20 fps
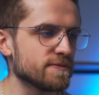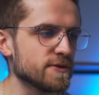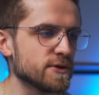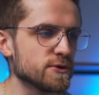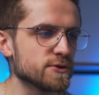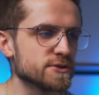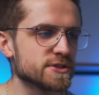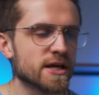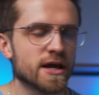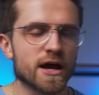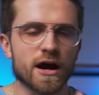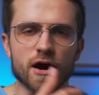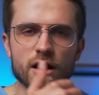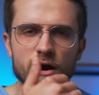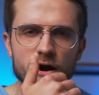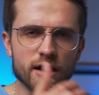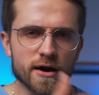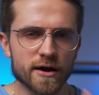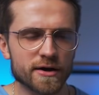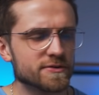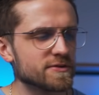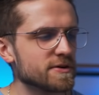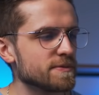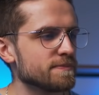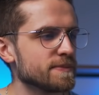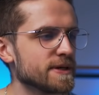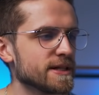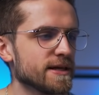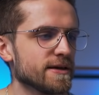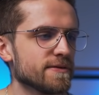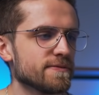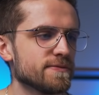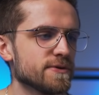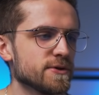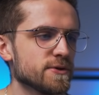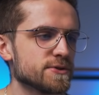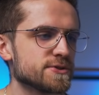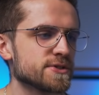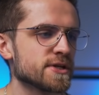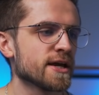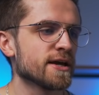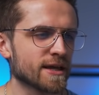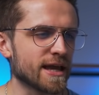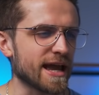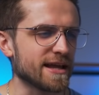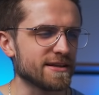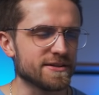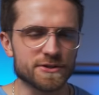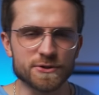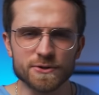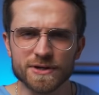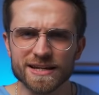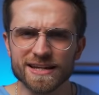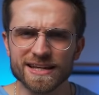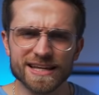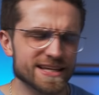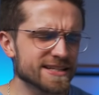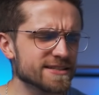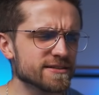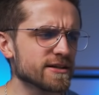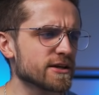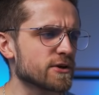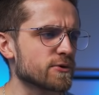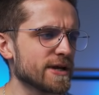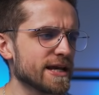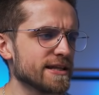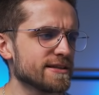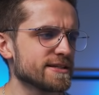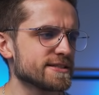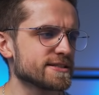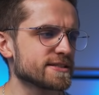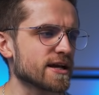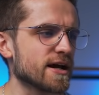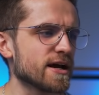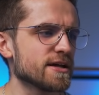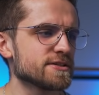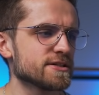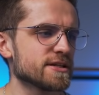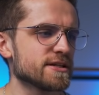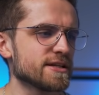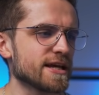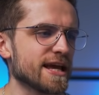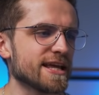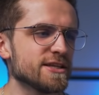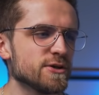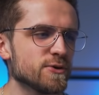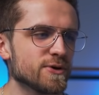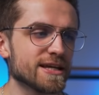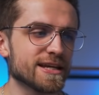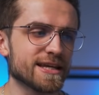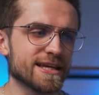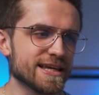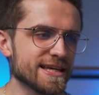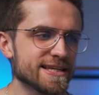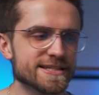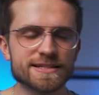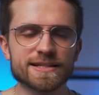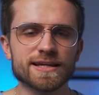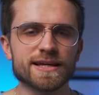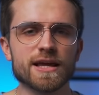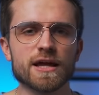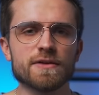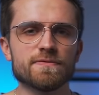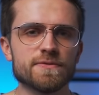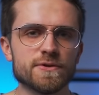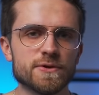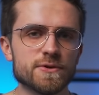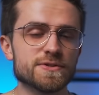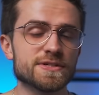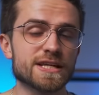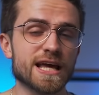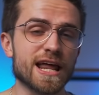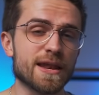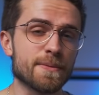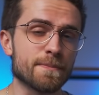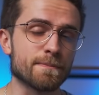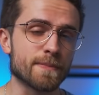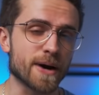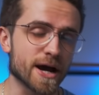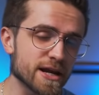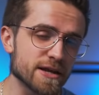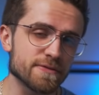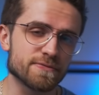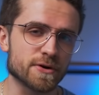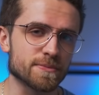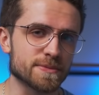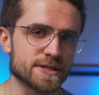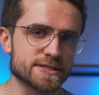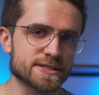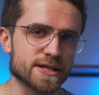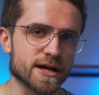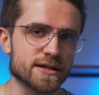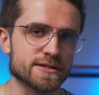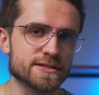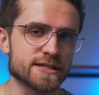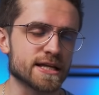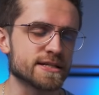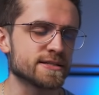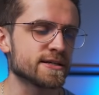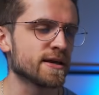views, 100 million views, and you can easily create this content and you can easily get views and money from this content.